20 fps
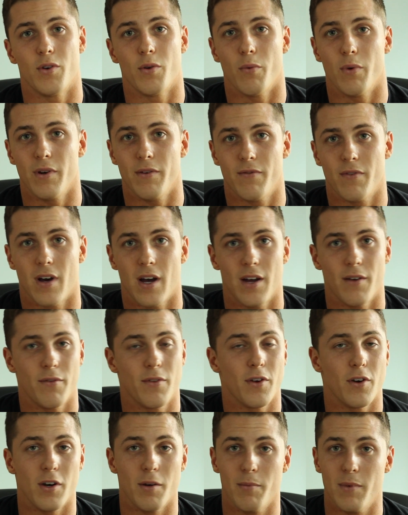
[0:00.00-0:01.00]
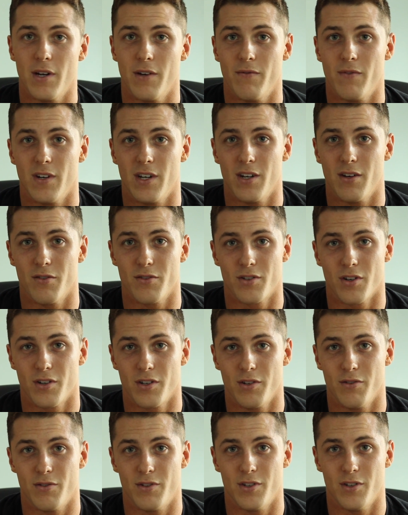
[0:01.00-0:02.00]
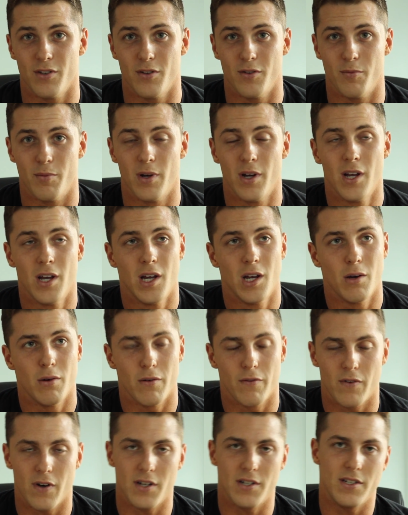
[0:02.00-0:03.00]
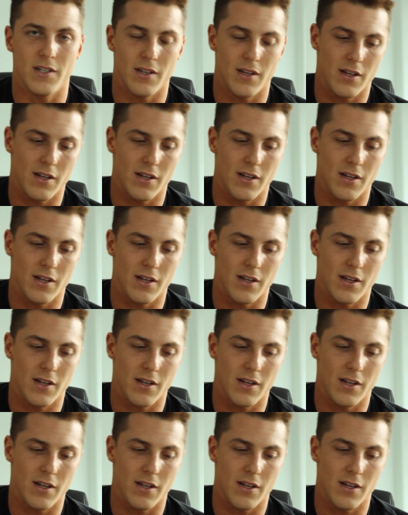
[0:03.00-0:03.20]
25-30 minute videos on YouTube. If I'd see